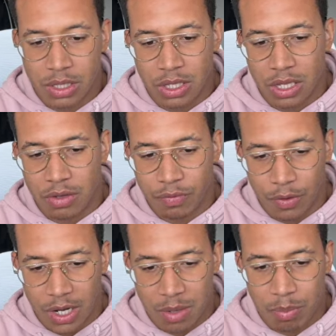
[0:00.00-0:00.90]
the
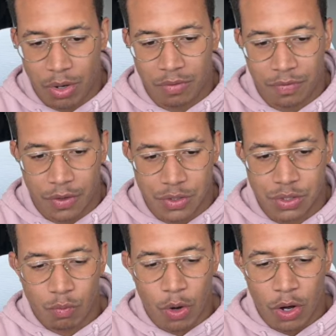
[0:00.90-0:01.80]
front end part
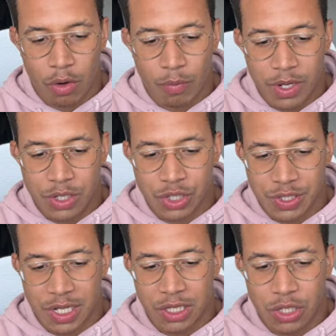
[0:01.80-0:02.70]
first, where we just
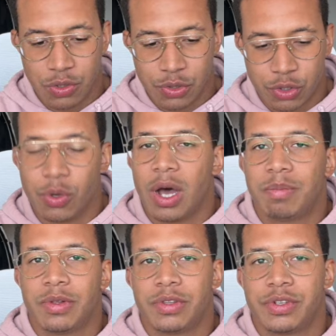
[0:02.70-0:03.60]
get the user to
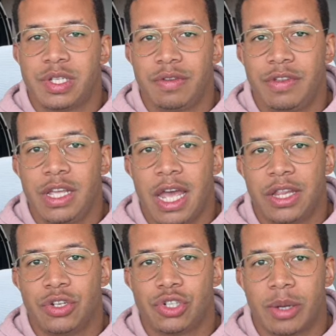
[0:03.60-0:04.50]
upload their CV
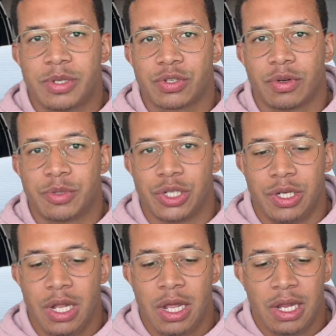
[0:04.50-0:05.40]
and the job description,
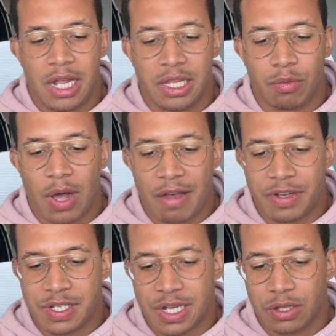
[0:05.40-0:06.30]
and then we'll have
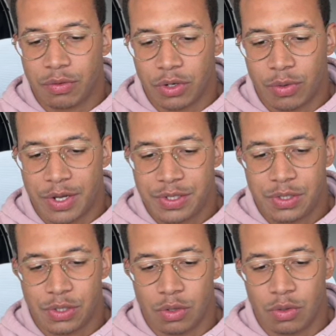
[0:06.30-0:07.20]
it send the
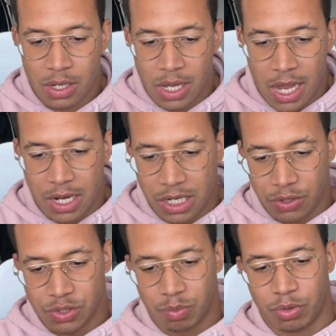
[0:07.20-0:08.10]
request. And
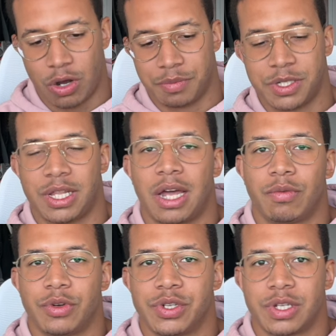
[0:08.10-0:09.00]
here's a prompt that
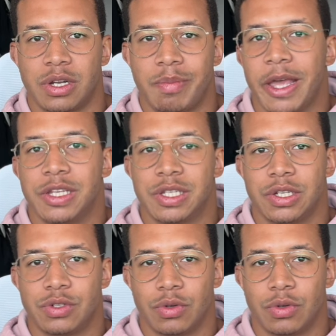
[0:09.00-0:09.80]
we're just going to paste into